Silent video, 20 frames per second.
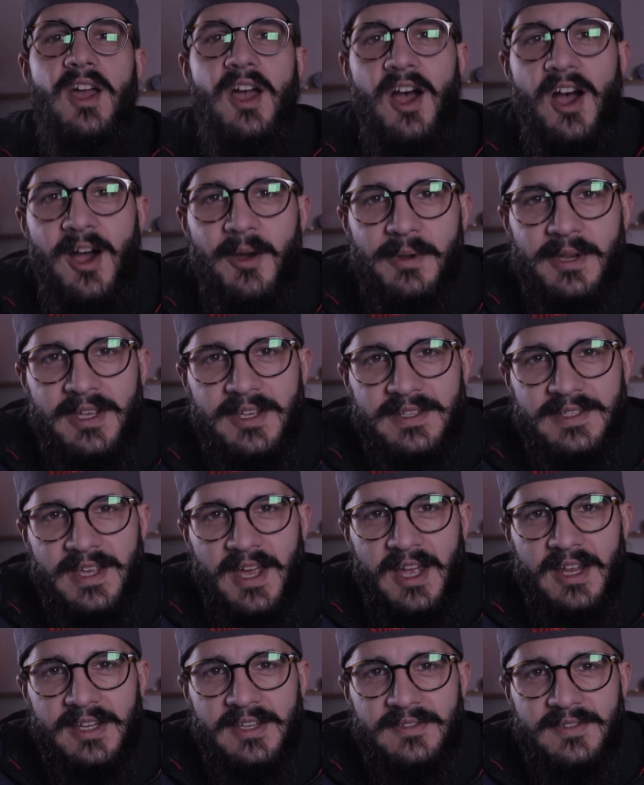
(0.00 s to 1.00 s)
all because
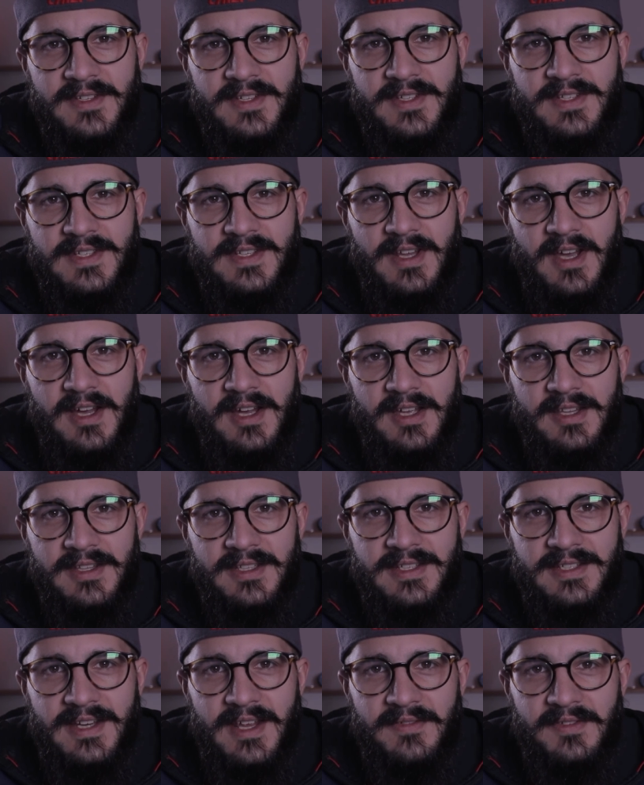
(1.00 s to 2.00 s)
God gives us uh,
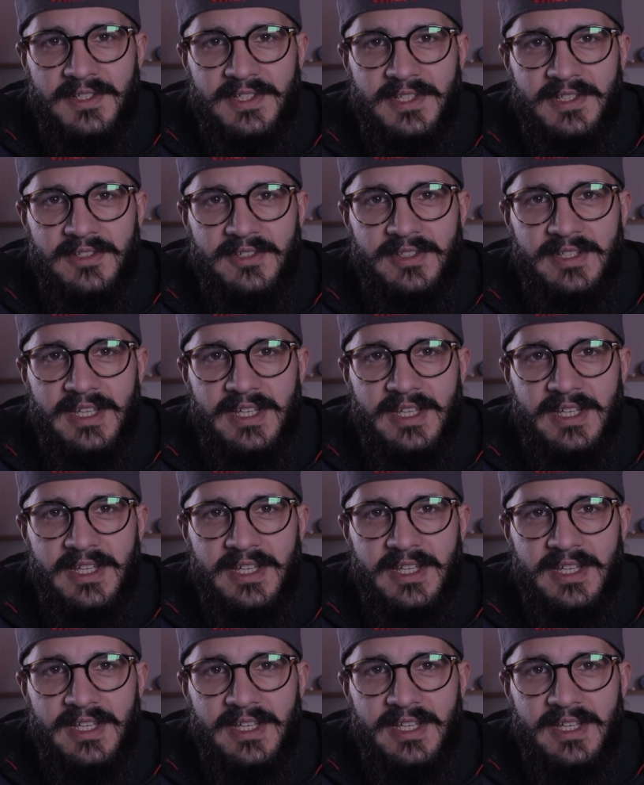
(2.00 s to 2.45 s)
this every single